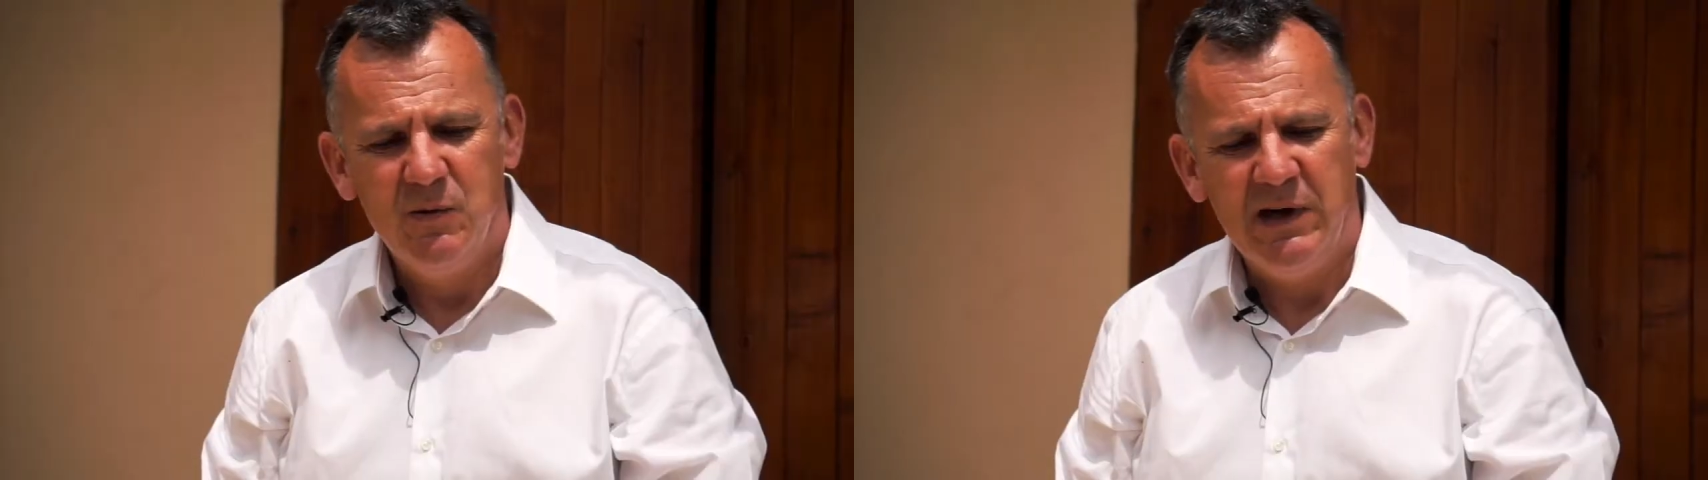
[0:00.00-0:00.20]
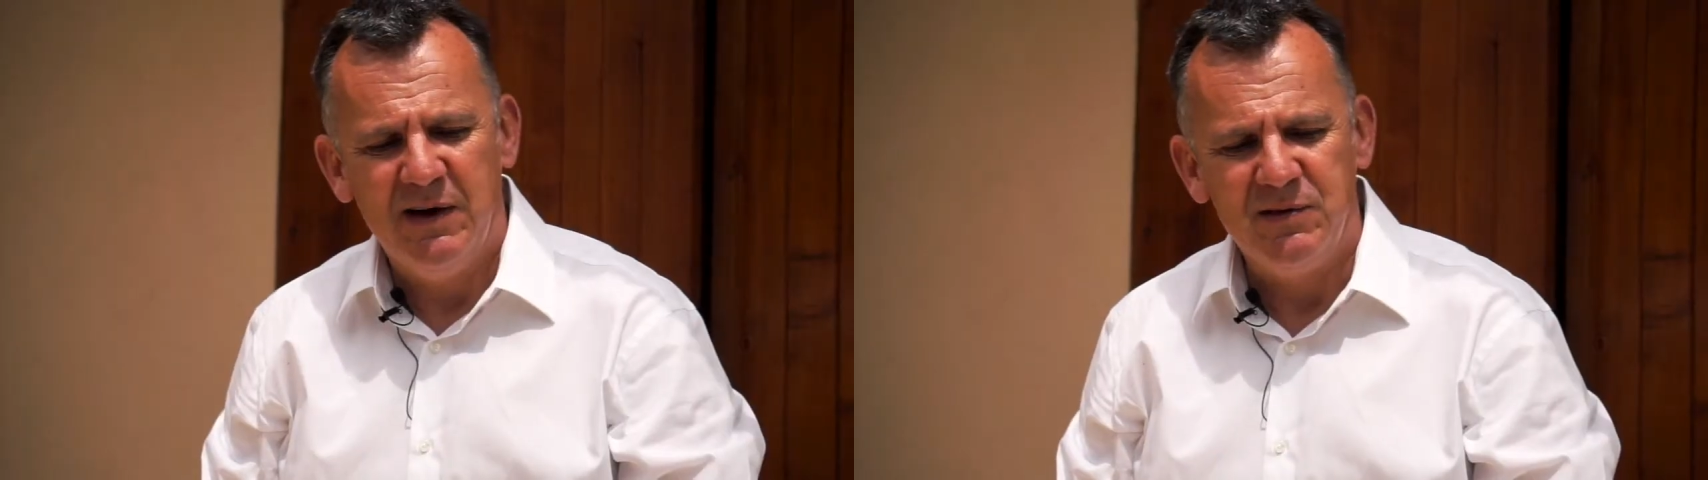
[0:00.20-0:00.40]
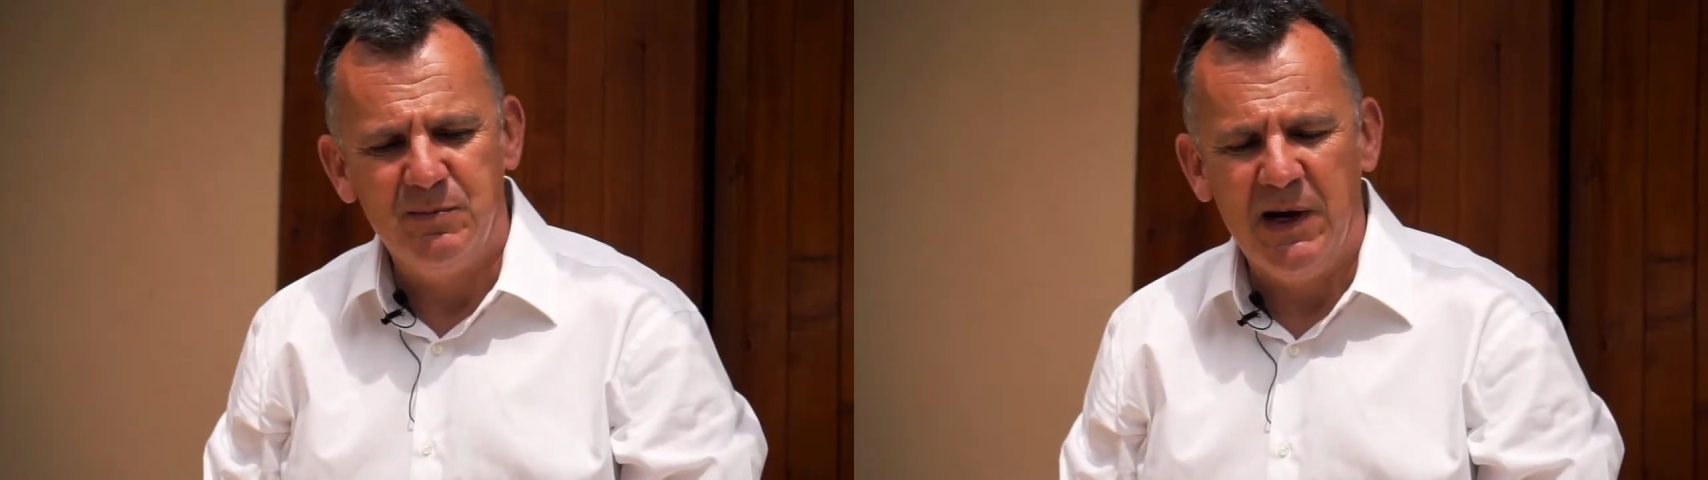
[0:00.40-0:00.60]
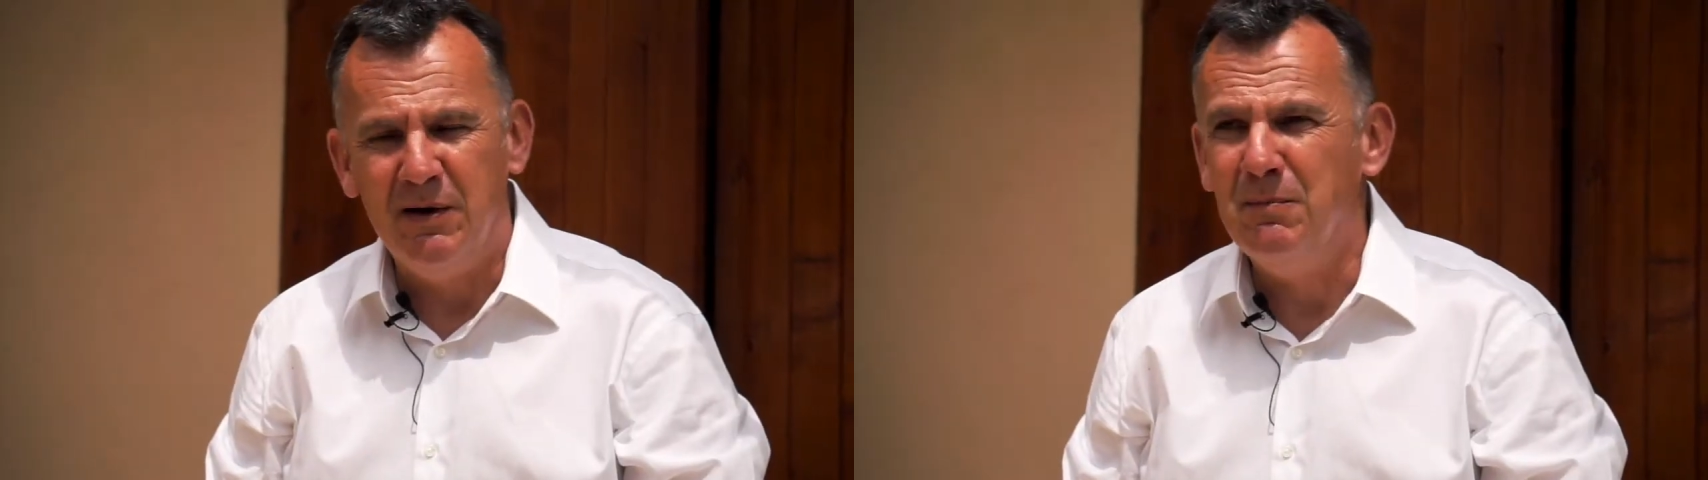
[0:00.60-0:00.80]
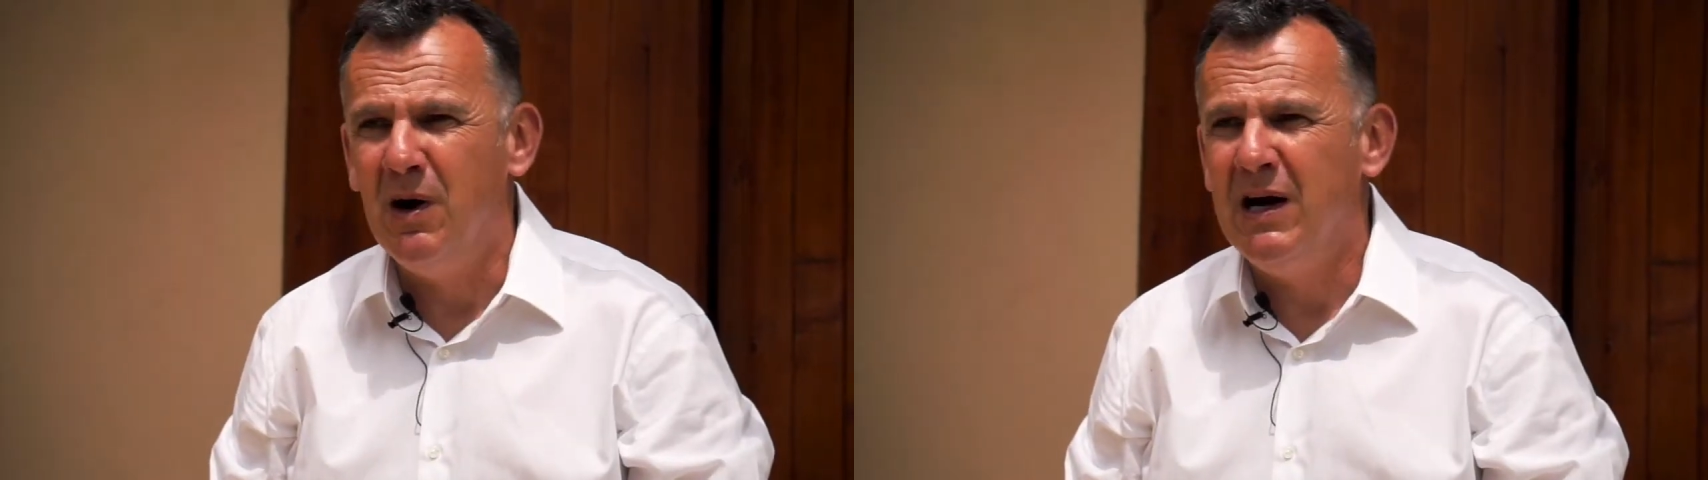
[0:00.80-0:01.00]
We have to bear
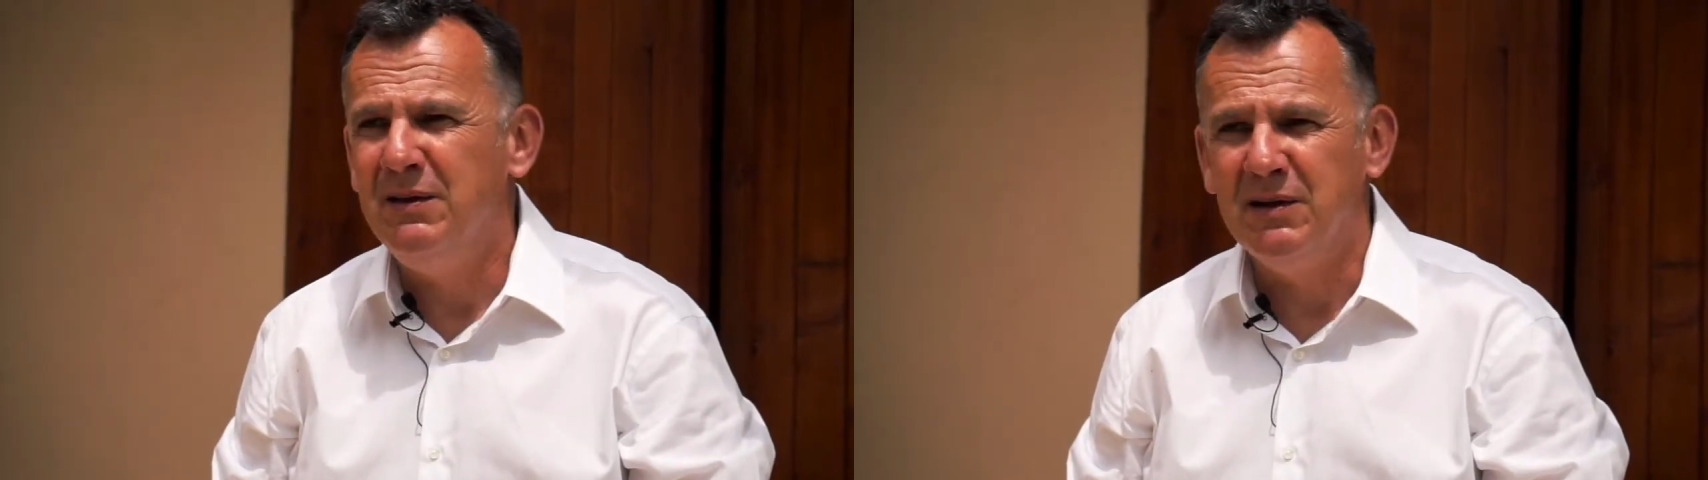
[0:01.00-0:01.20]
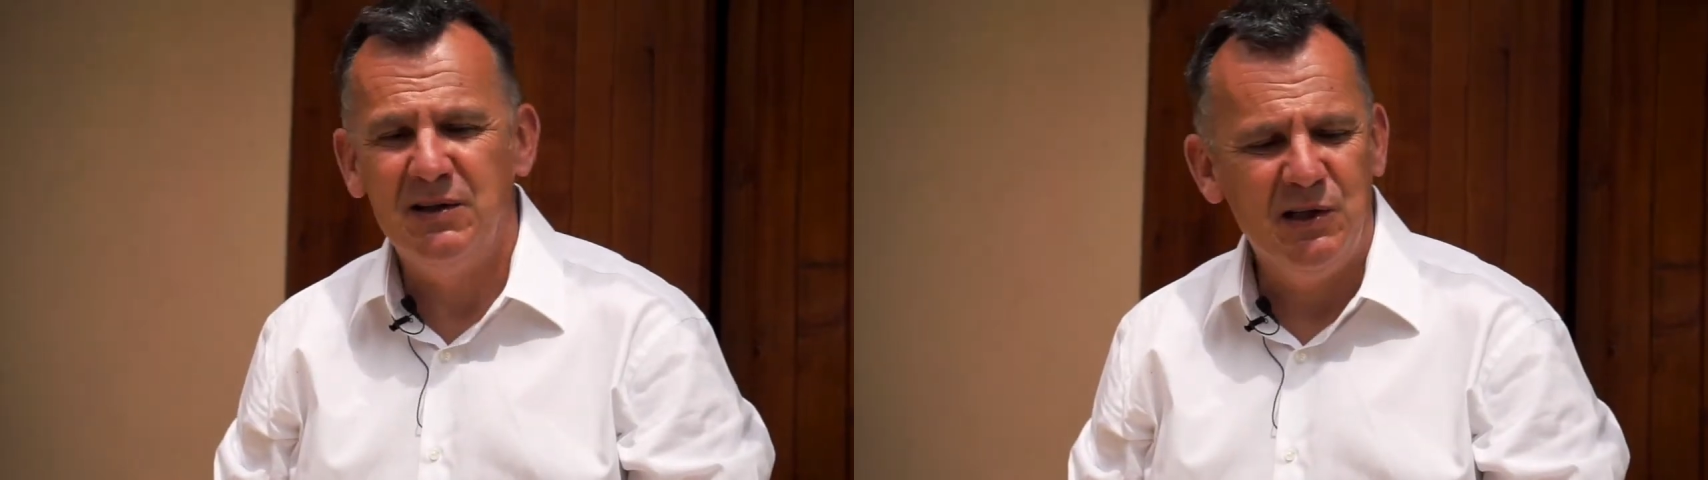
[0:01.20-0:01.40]
in mind that